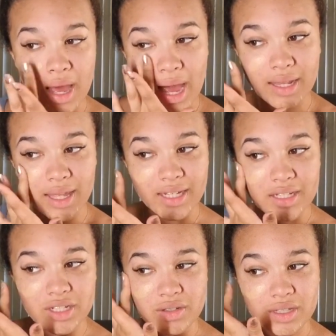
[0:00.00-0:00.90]
I like to
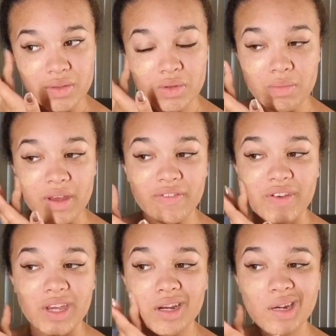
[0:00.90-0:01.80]
do this with my
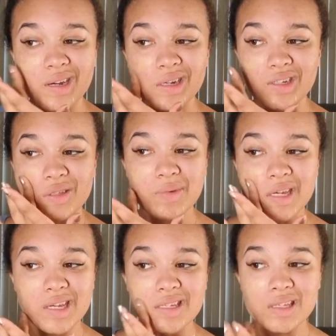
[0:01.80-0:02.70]
finger just
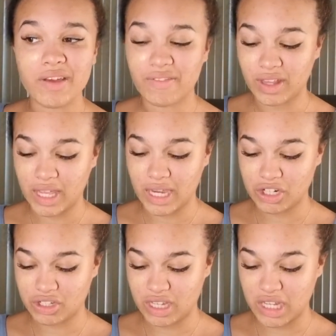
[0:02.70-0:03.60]
because I feel like I
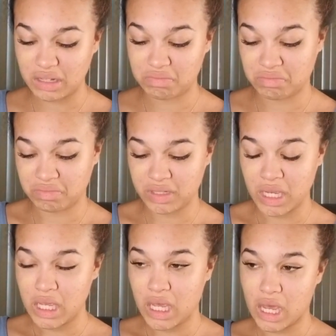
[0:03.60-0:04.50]
just get
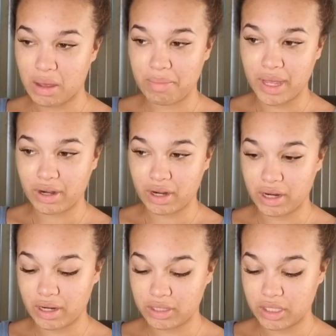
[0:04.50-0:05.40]
a
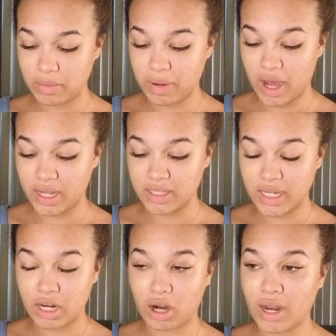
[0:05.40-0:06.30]
better
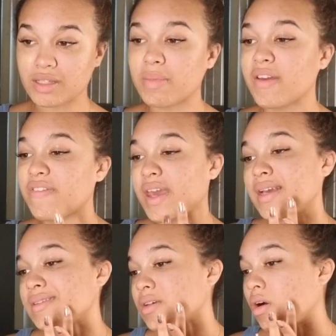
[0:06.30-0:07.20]
deposit across my
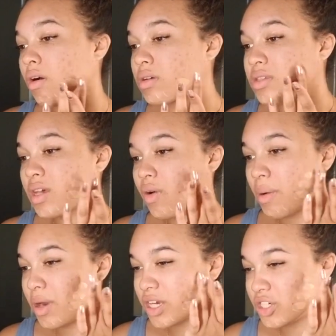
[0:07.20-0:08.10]
face. Also, I'm
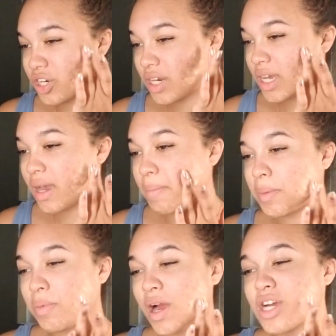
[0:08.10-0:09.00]
not dirtying up a
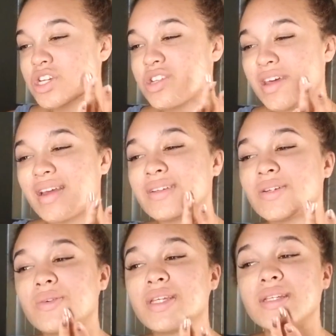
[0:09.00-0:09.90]
brush that I
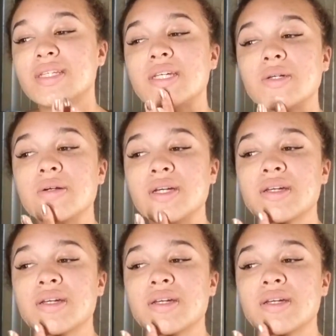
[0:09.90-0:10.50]
don't need to.